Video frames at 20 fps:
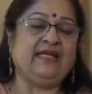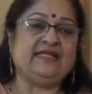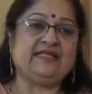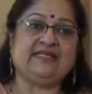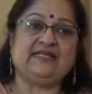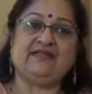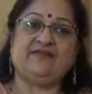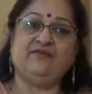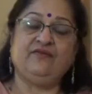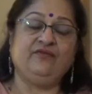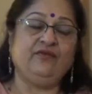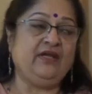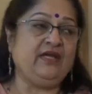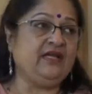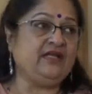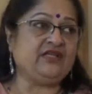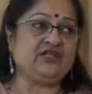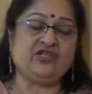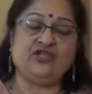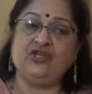
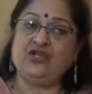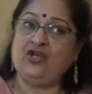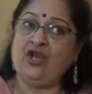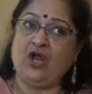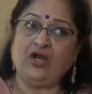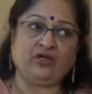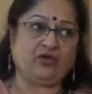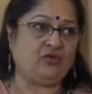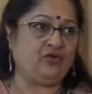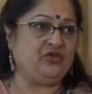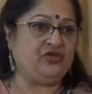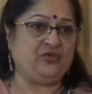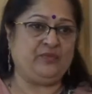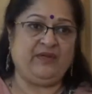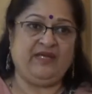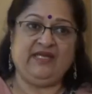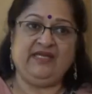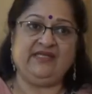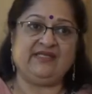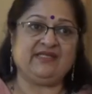it's not going to be
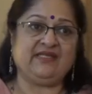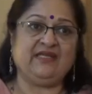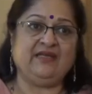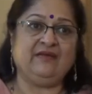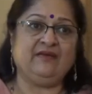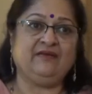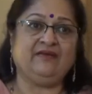easy.